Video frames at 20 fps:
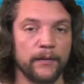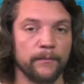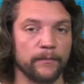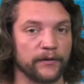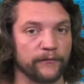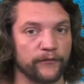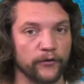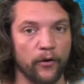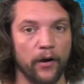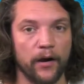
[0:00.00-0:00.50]
But
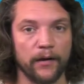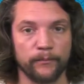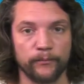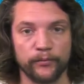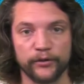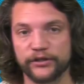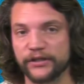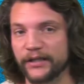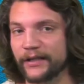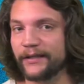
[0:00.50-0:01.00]
if you are
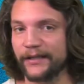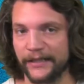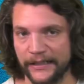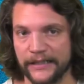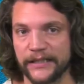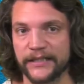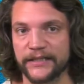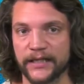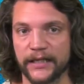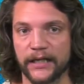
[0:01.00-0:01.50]
bridging, it
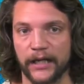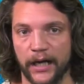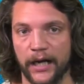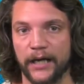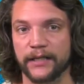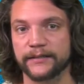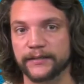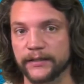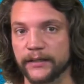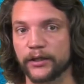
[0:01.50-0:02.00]
is gonna
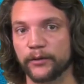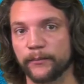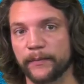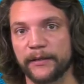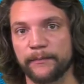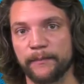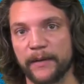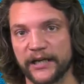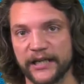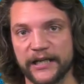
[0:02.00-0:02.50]
cost a little bit
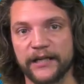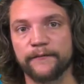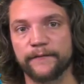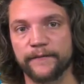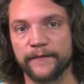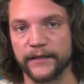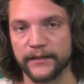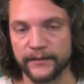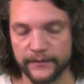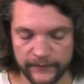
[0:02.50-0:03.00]
of money in
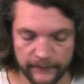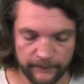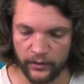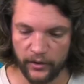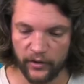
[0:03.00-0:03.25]
fees.